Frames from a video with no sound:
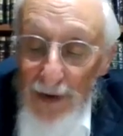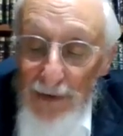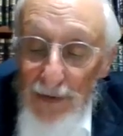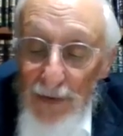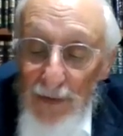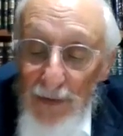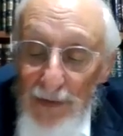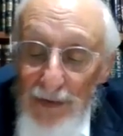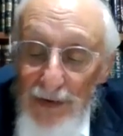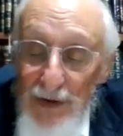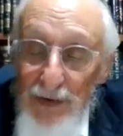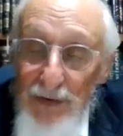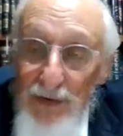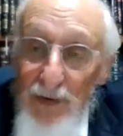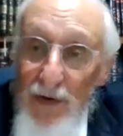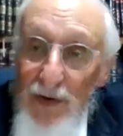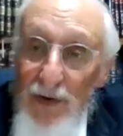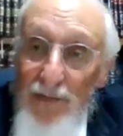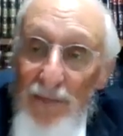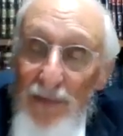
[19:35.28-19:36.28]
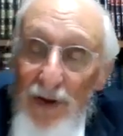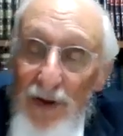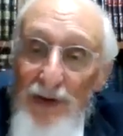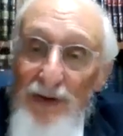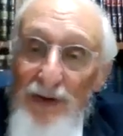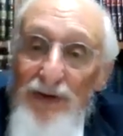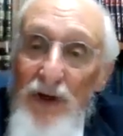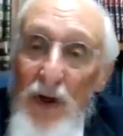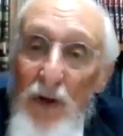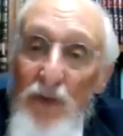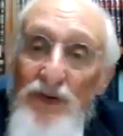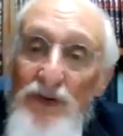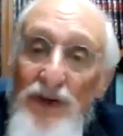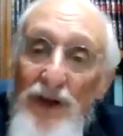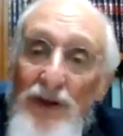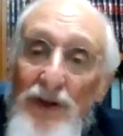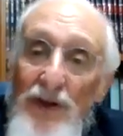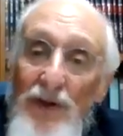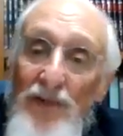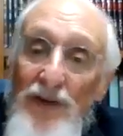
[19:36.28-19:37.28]
So there's a sort of
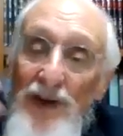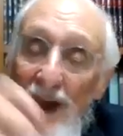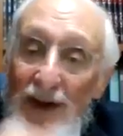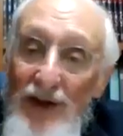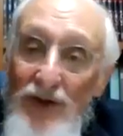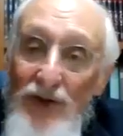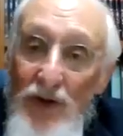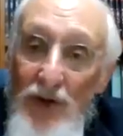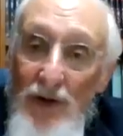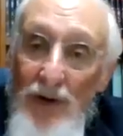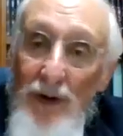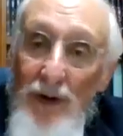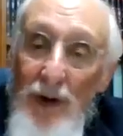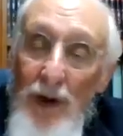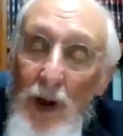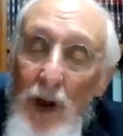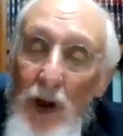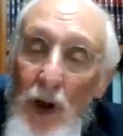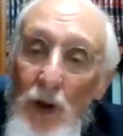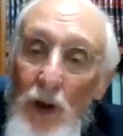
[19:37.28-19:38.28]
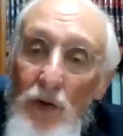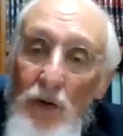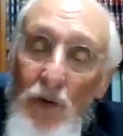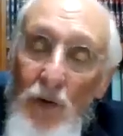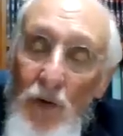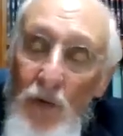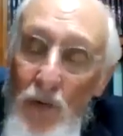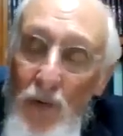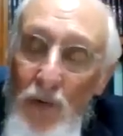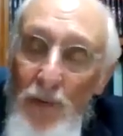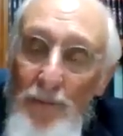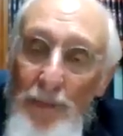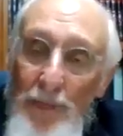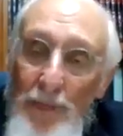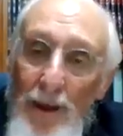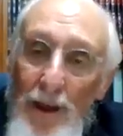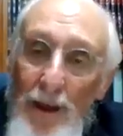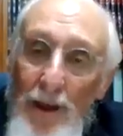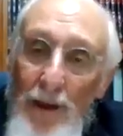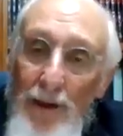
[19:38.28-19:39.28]
associative nature to
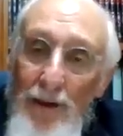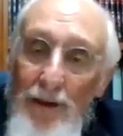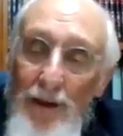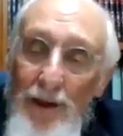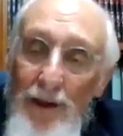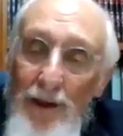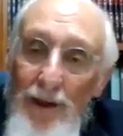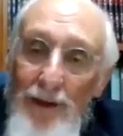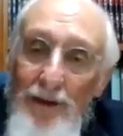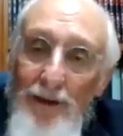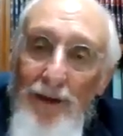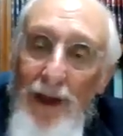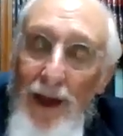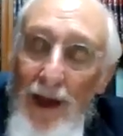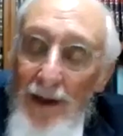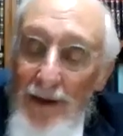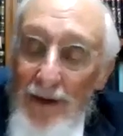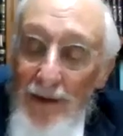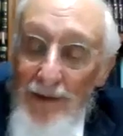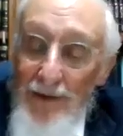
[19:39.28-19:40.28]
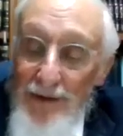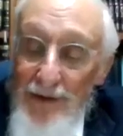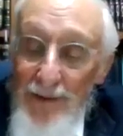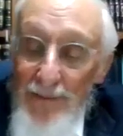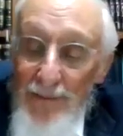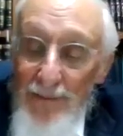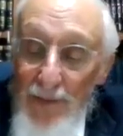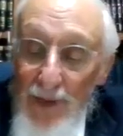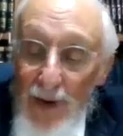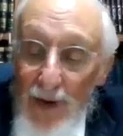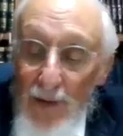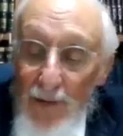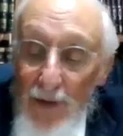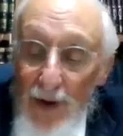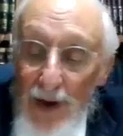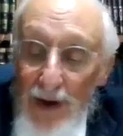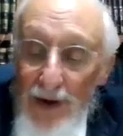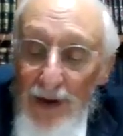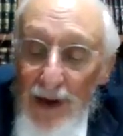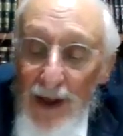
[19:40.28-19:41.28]
the tchelis,
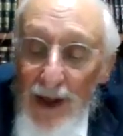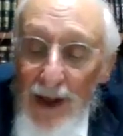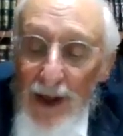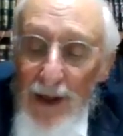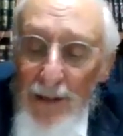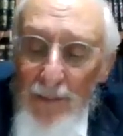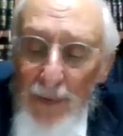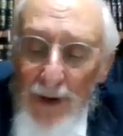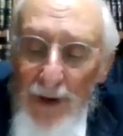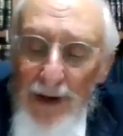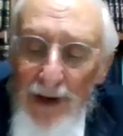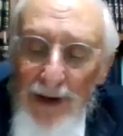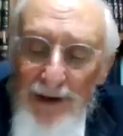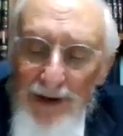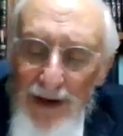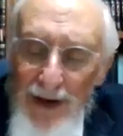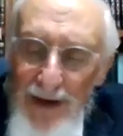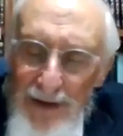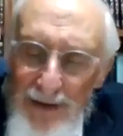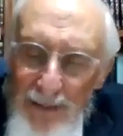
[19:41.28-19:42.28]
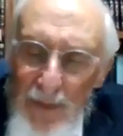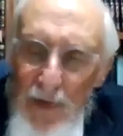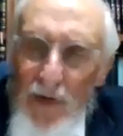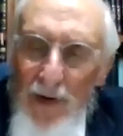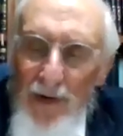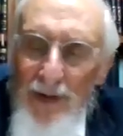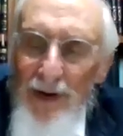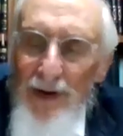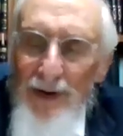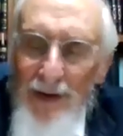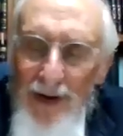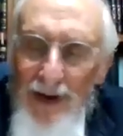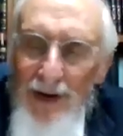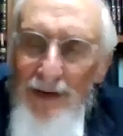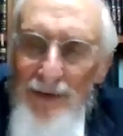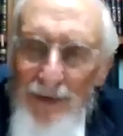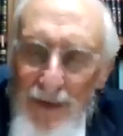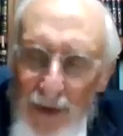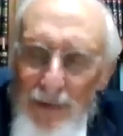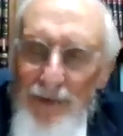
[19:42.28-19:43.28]
right? But it's more than
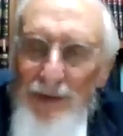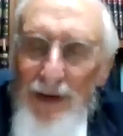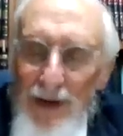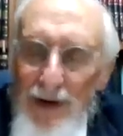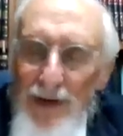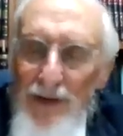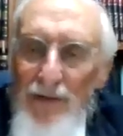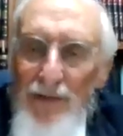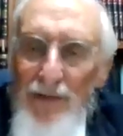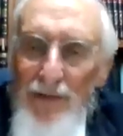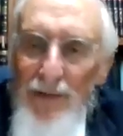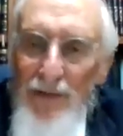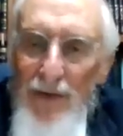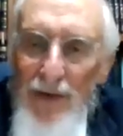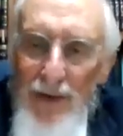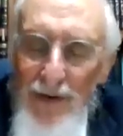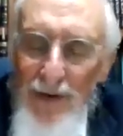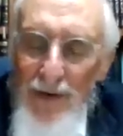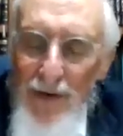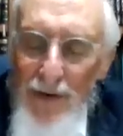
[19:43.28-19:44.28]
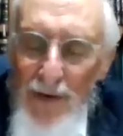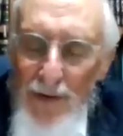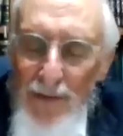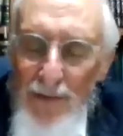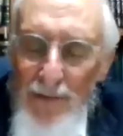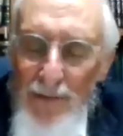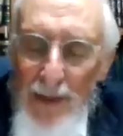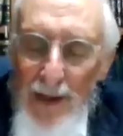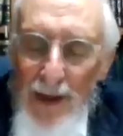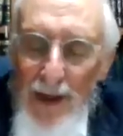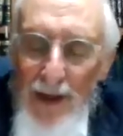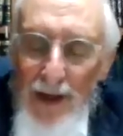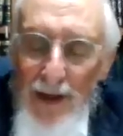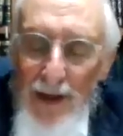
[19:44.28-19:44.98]
associative, There's